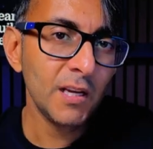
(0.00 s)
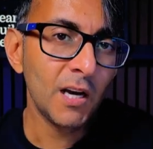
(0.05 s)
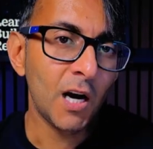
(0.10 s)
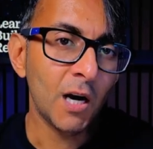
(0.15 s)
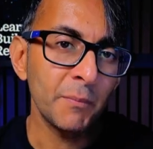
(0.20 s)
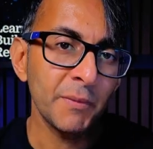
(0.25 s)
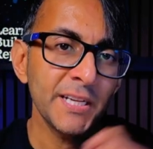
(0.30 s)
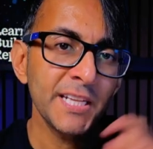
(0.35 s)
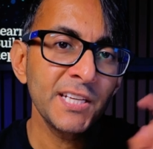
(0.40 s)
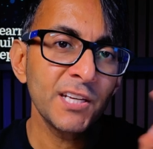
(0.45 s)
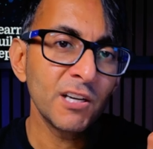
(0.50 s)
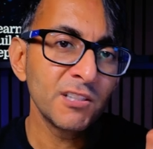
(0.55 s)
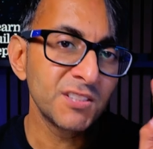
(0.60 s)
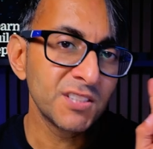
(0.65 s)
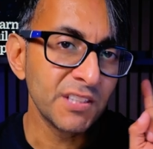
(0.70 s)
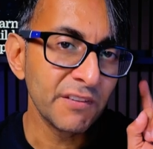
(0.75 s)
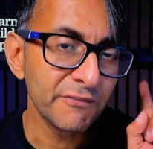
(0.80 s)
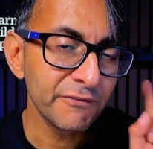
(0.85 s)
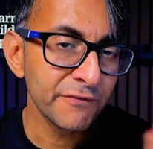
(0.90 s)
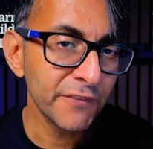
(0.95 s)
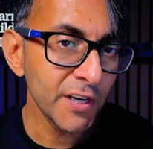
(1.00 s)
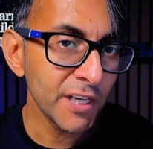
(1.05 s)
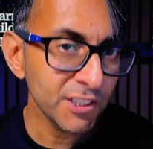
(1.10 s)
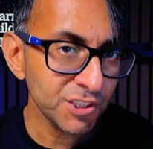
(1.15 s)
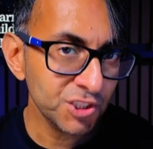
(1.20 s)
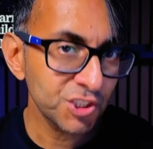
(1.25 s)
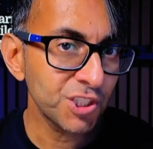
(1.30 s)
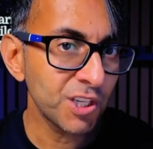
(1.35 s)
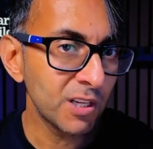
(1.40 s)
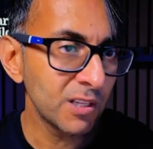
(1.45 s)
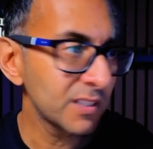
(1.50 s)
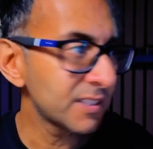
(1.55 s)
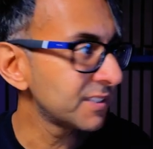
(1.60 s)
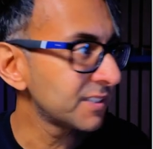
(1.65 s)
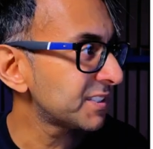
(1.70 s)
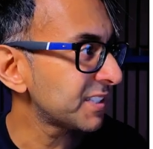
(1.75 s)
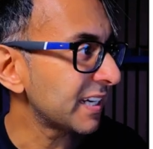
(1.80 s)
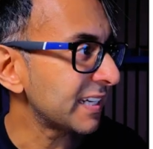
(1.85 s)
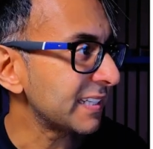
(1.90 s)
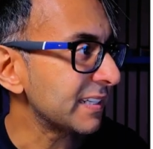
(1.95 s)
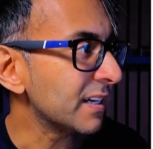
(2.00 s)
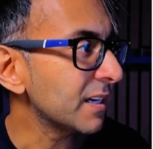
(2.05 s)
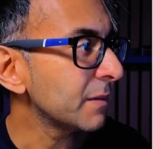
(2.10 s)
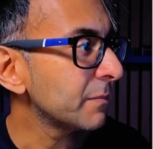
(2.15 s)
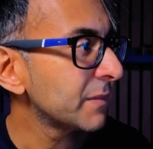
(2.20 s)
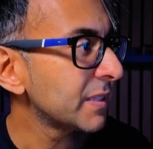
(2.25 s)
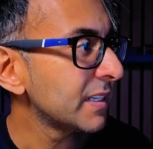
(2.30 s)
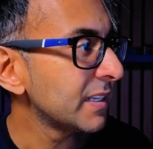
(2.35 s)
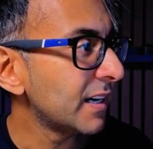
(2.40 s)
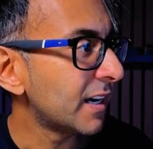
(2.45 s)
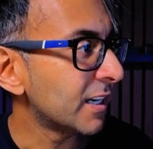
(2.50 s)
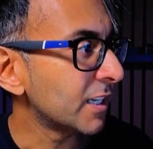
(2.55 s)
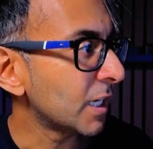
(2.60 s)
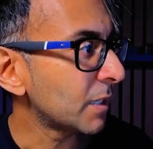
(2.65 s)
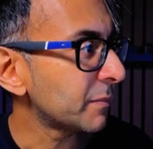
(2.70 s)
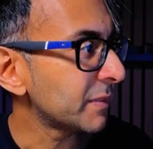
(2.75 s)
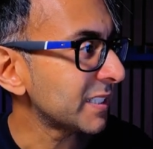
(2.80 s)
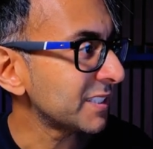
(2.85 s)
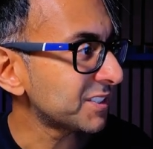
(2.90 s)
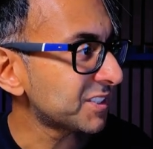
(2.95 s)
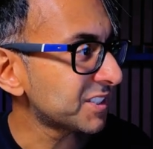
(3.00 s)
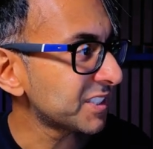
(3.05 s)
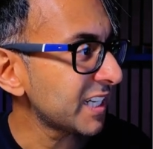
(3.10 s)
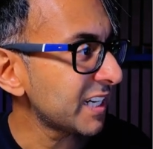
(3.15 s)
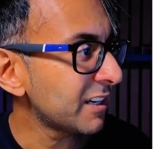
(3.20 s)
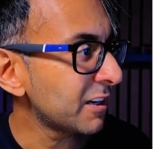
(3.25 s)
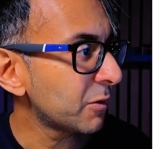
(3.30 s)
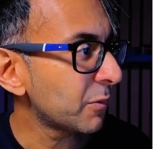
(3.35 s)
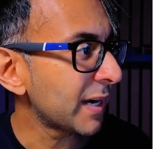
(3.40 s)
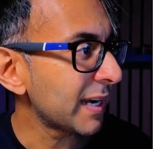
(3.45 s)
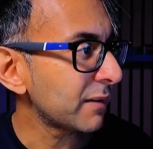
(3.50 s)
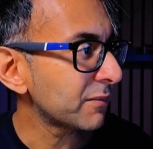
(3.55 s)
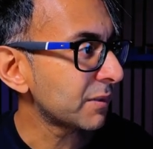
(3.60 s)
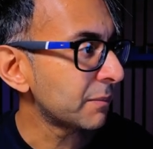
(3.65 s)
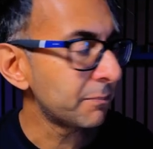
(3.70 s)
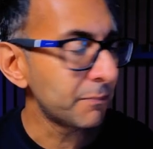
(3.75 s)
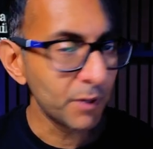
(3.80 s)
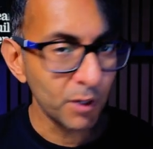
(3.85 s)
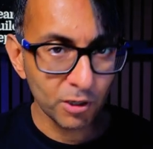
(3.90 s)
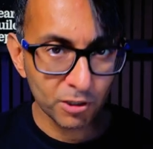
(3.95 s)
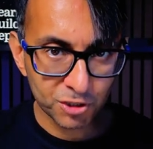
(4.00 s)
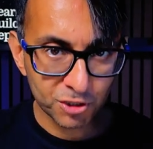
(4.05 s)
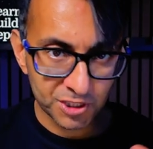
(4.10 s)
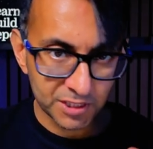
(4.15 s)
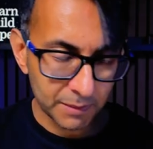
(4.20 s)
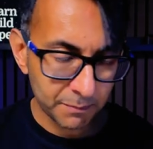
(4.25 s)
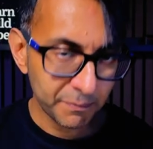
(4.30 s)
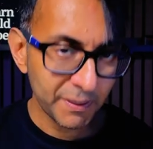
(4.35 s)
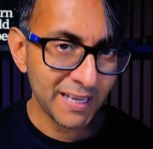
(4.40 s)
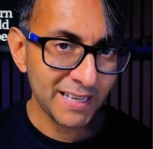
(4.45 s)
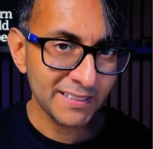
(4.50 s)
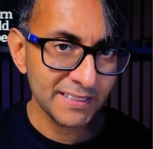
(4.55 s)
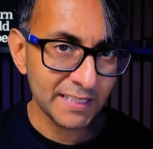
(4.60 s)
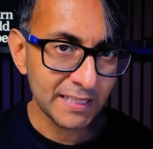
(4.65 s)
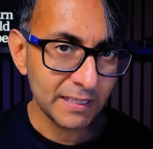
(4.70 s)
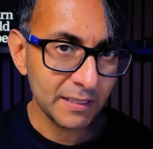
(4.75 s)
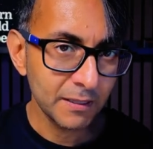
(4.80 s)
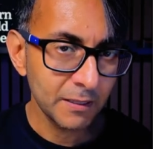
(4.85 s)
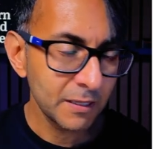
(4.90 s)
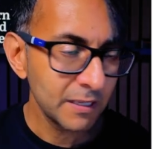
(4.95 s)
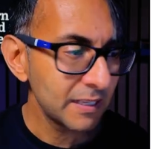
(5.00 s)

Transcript: I'm going to go to the first child container, and I'm going to zero out the margin and padding.